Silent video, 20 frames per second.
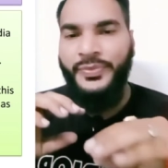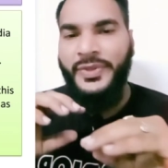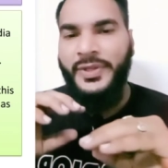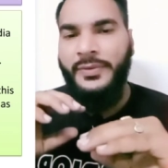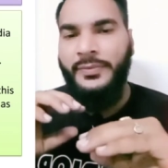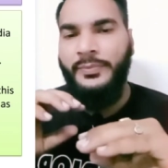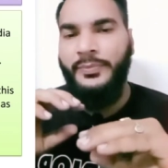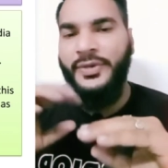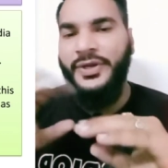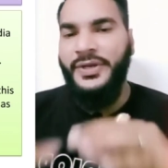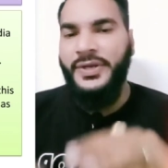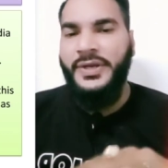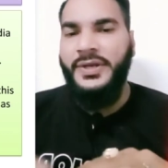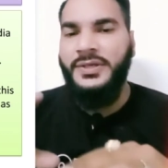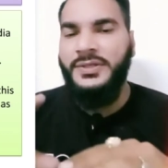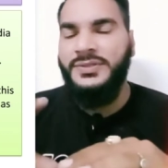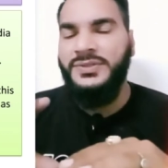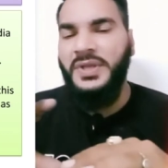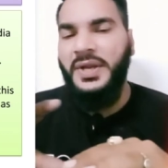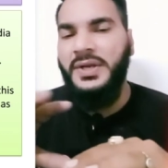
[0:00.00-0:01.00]
Britain
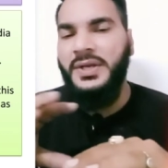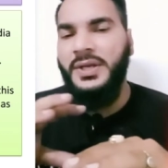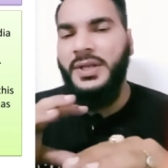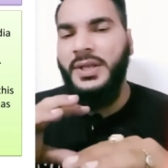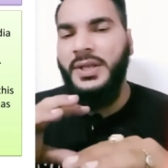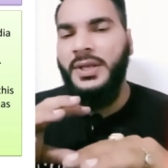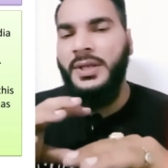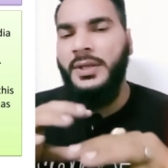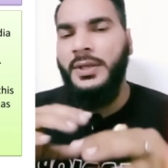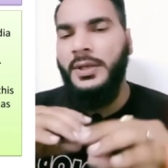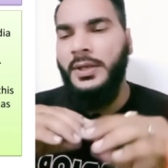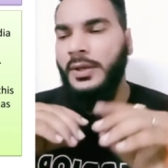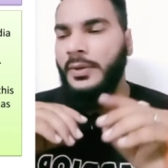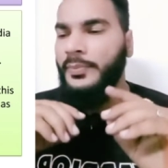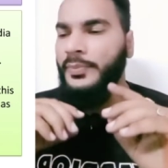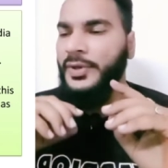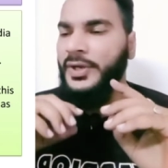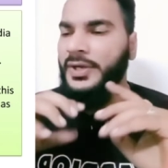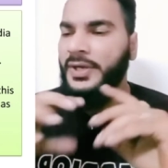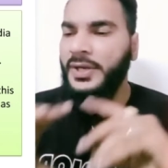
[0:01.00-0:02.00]

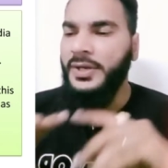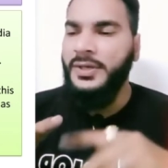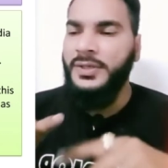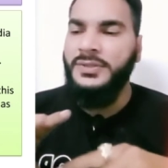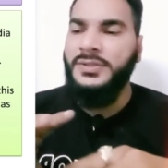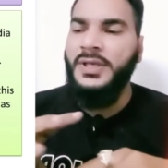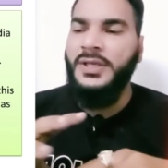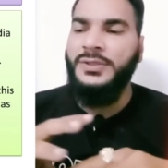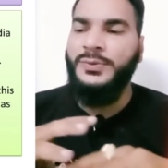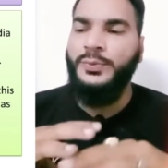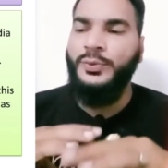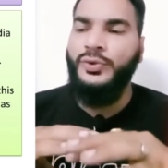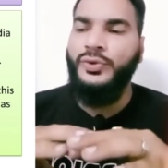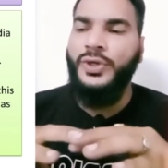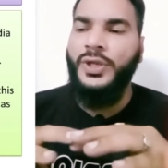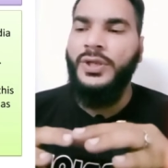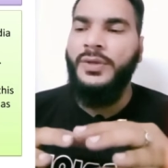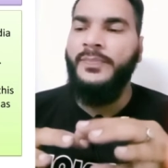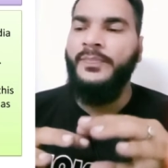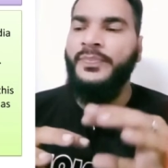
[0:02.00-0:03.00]
is
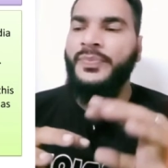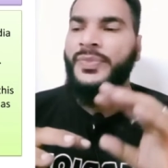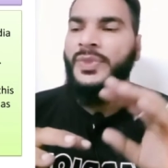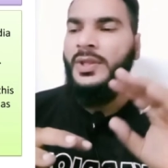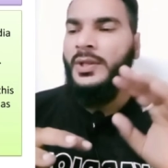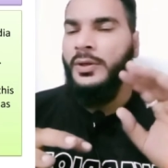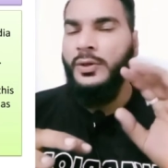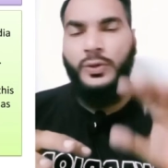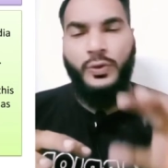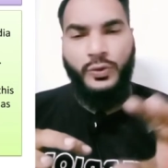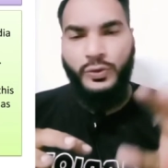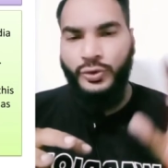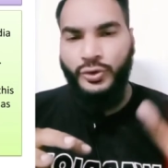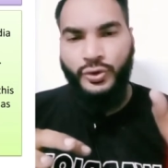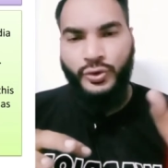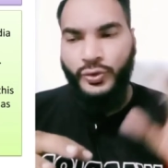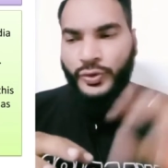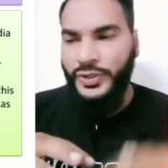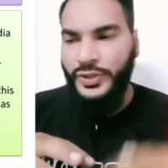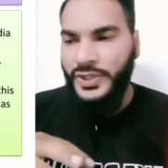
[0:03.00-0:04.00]
exporting clothes
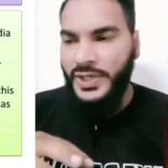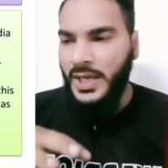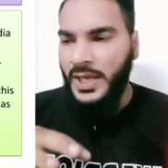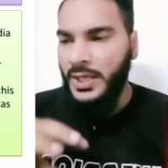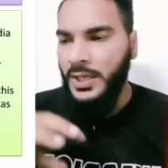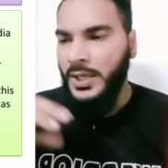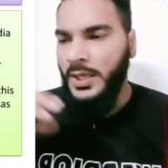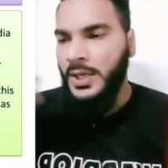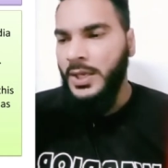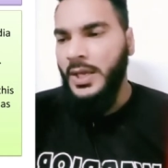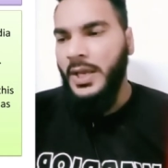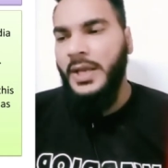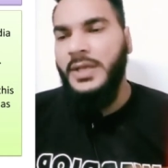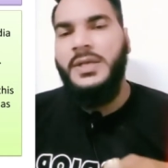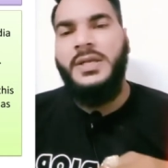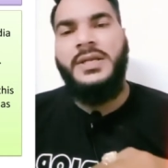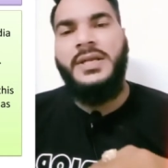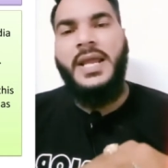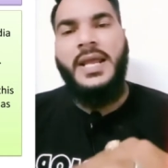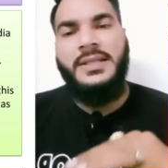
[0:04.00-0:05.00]
to India, and
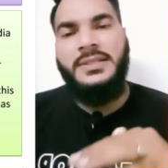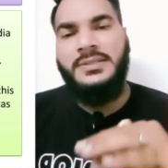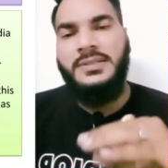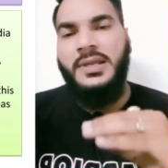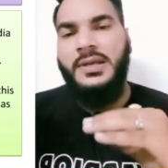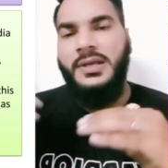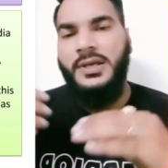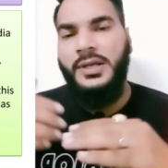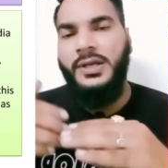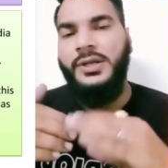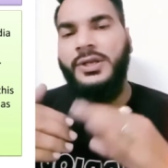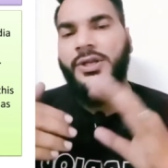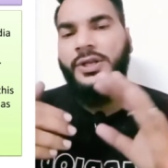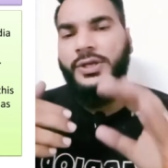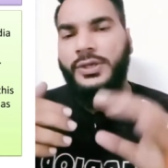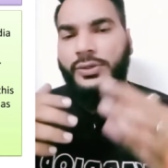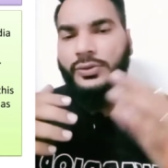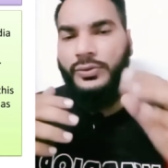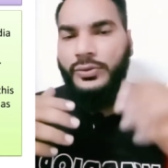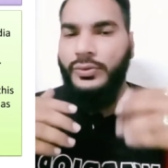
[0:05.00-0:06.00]
India is sending
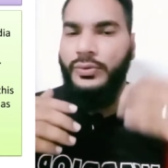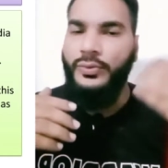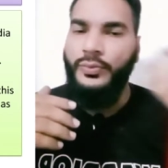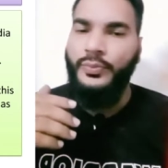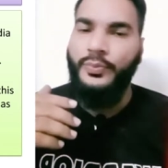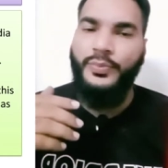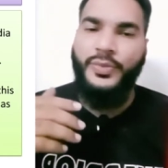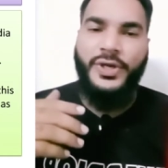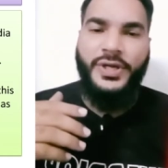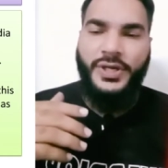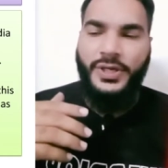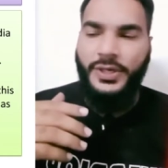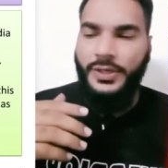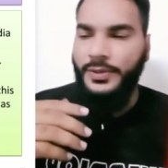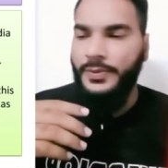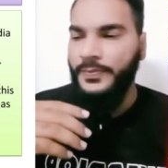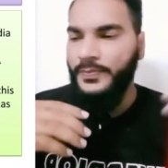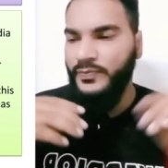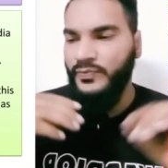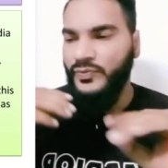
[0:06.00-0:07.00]
tea to
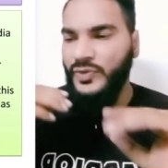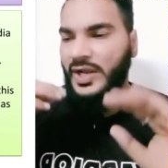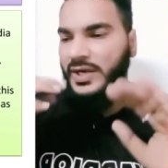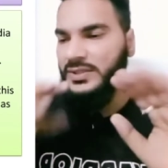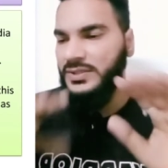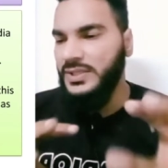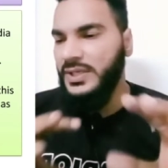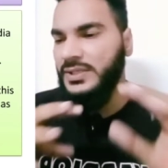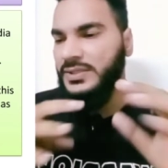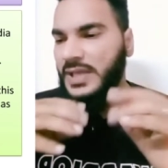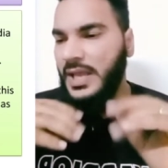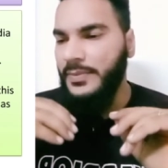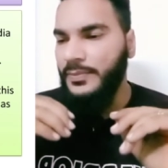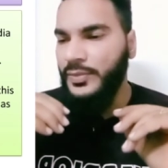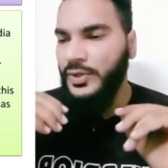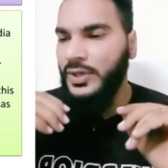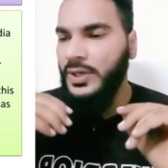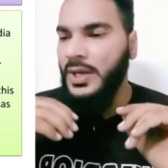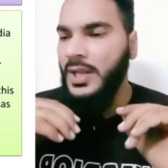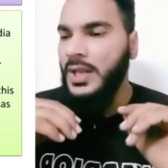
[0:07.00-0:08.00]
Britain. That's the
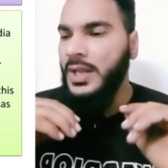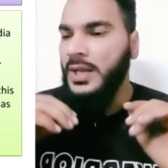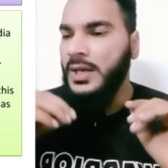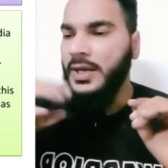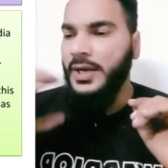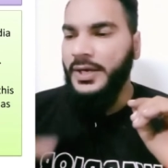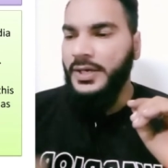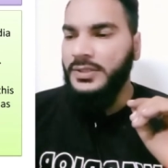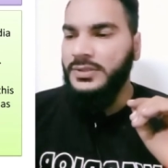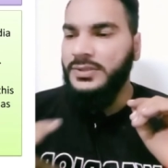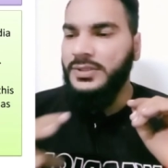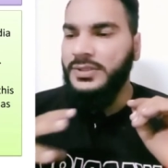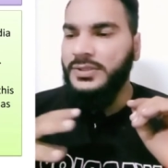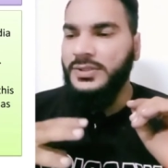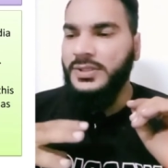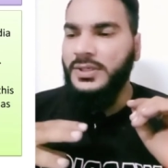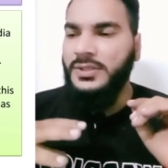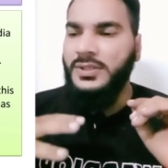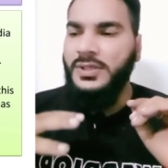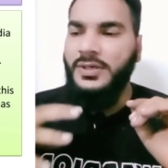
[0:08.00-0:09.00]
example. Let us
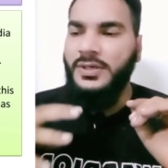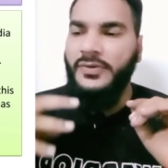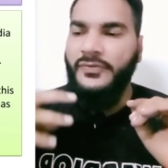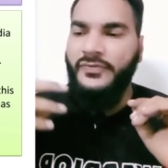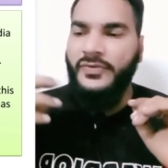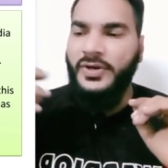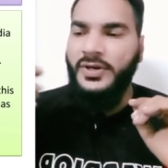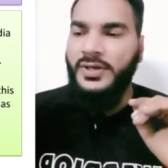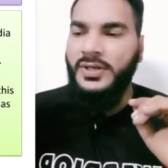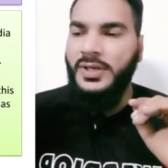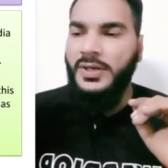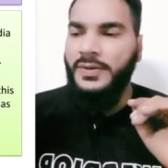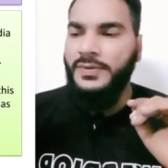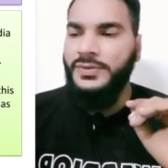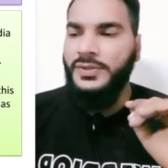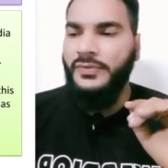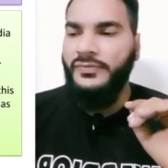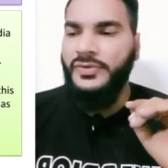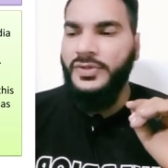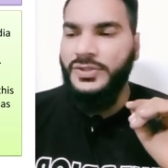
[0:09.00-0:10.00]
discuss the different curves
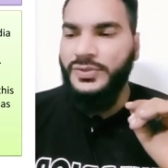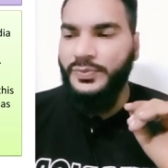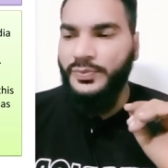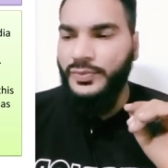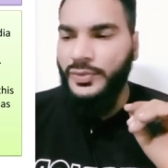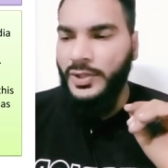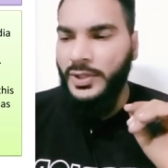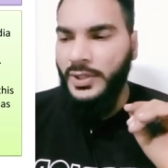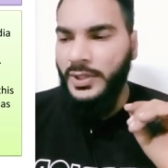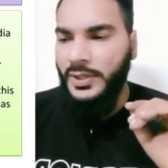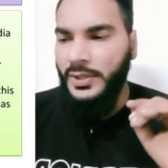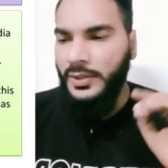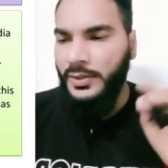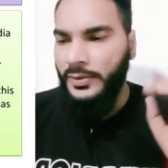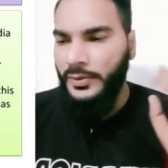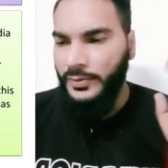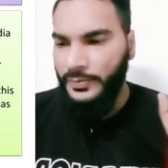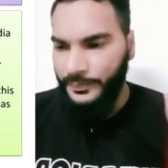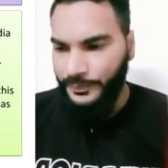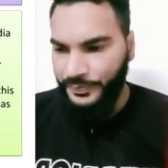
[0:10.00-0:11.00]
of
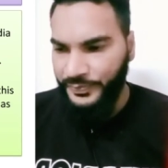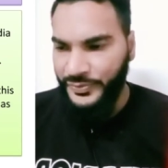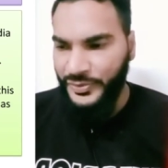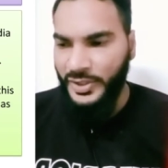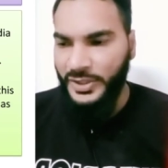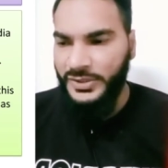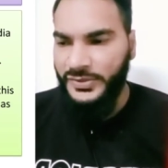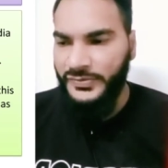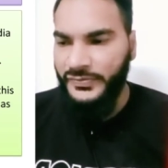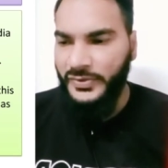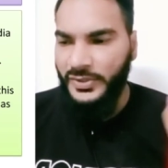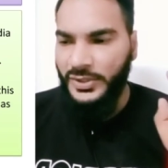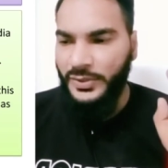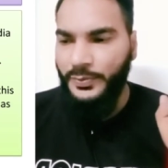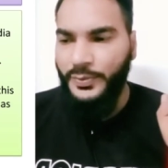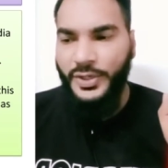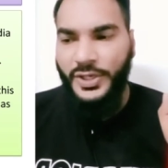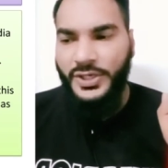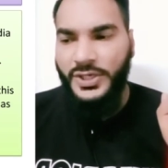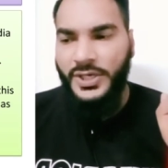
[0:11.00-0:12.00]
this for the
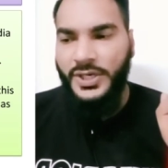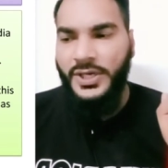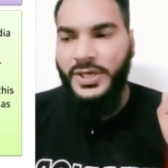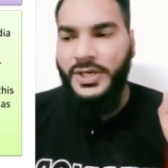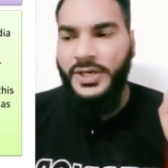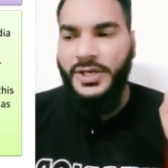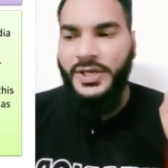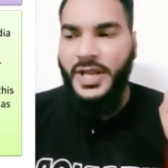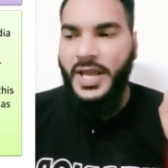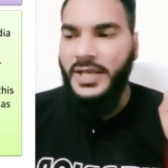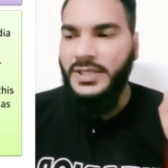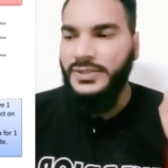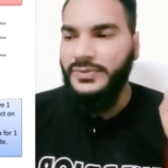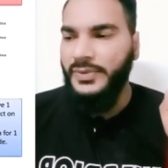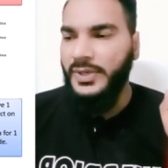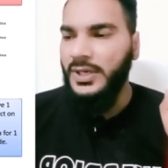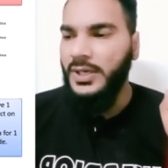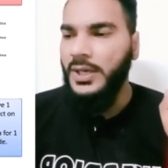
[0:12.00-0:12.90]
Britain and India as well.